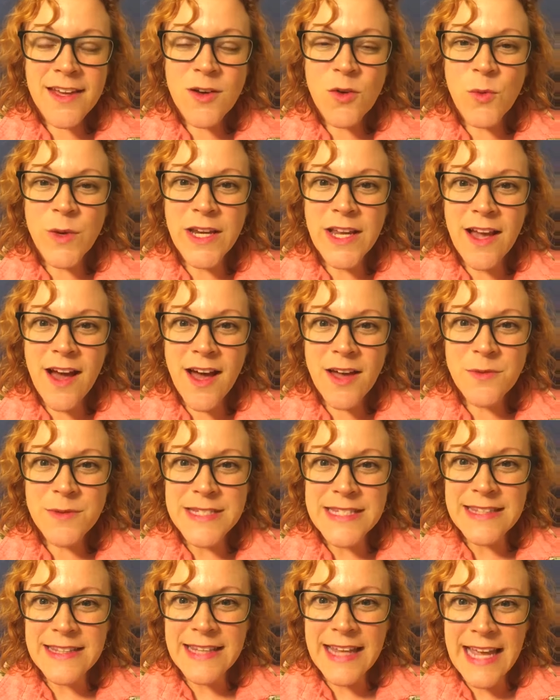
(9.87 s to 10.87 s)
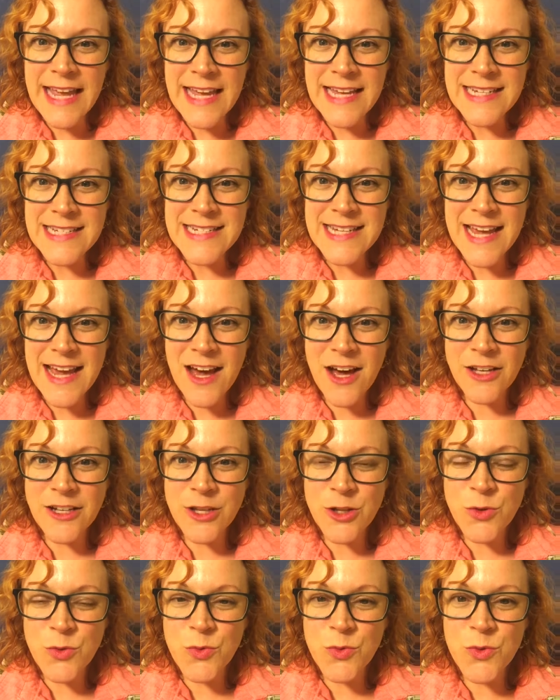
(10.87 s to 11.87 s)
When God was laying
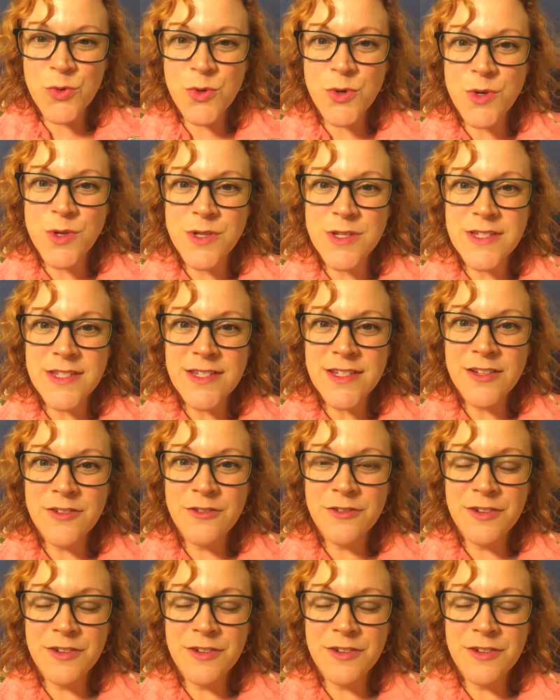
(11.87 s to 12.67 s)
down the rules